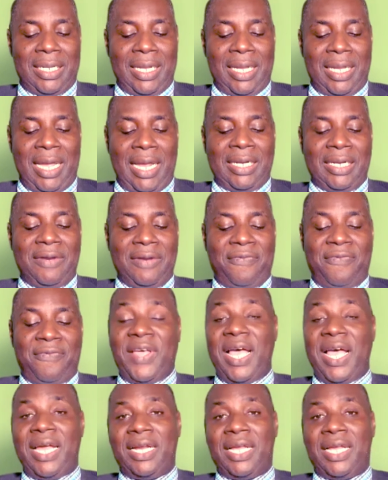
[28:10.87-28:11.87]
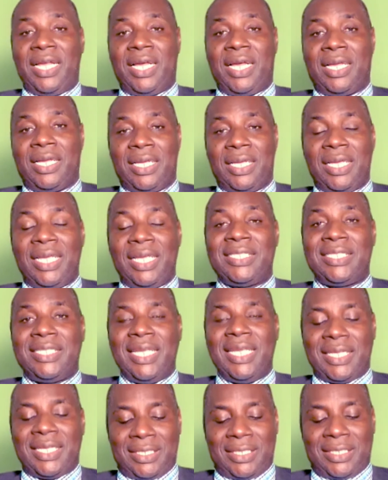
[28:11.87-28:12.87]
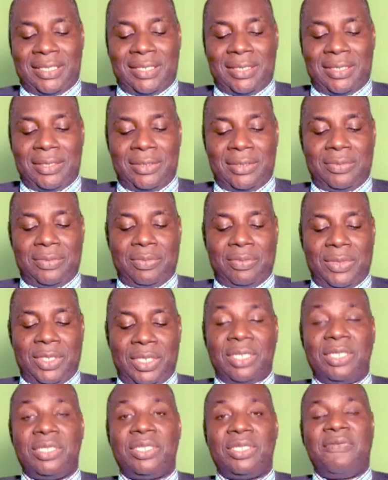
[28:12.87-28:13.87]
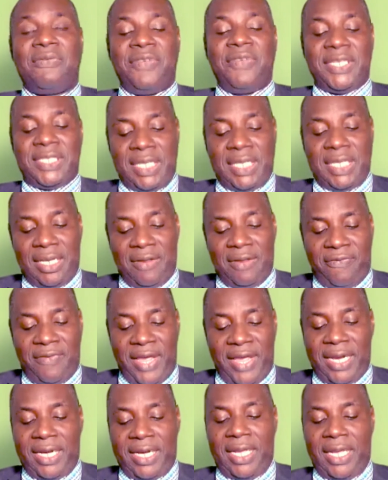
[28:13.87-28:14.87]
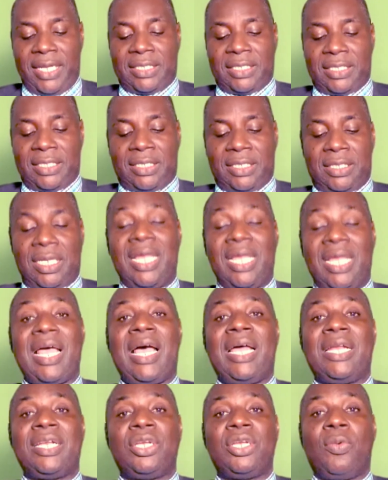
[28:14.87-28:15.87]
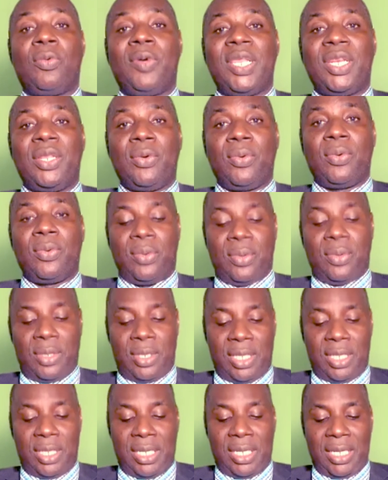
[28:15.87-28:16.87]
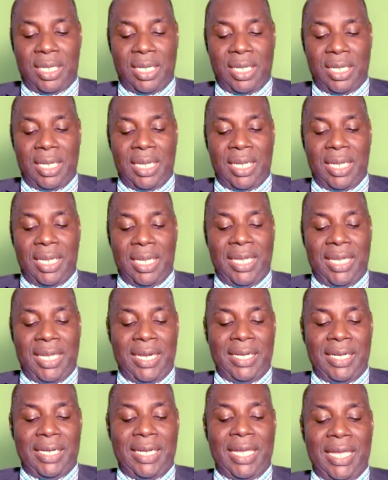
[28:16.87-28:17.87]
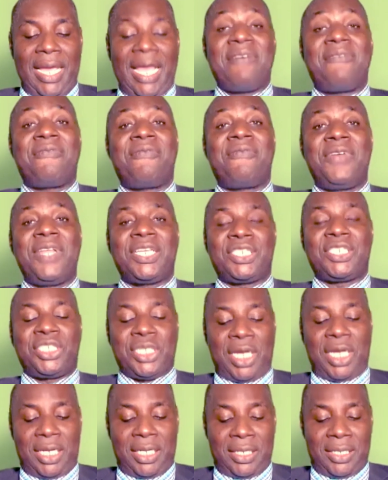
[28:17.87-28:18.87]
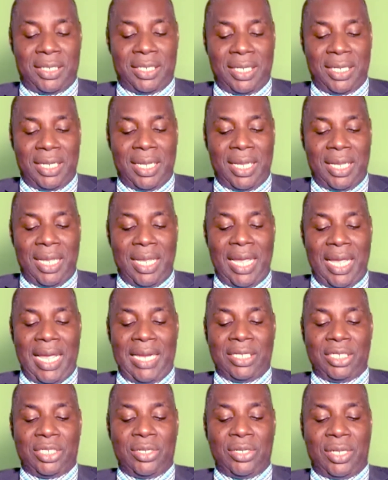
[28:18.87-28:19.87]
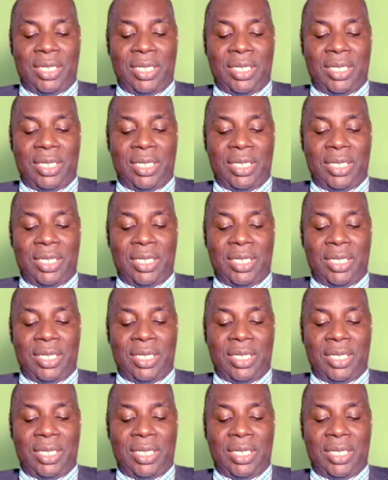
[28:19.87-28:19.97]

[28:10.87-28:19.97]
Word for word: and the Father is this, to visit the fatherless and the widow in their affliction, and to